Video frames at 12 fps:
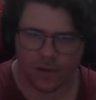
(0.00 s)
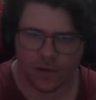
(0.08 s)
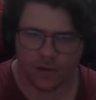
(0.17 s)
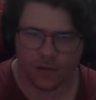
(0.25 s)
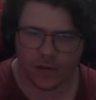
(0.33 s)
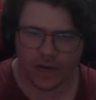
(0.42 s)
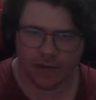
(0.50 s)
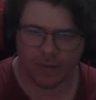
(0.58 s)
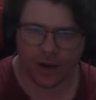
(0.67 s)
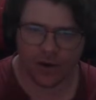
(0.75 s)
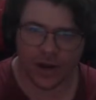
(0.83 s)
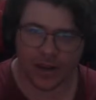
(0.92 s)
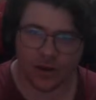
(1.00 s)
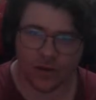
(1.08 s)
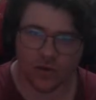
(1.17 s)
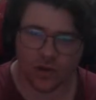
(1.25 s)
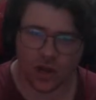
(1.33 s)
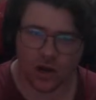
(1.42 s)
So now Murray
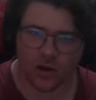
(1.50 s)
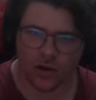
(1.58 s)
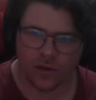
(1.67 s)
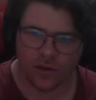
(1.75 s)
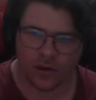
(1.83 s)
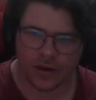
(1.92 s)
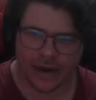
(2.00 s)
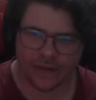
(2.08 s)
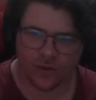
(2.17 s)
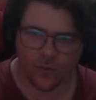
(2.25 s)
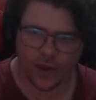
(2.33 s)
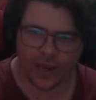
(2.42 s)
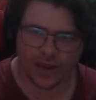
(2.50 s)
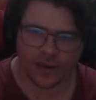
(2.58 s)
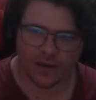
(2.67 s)
goes long down the wing.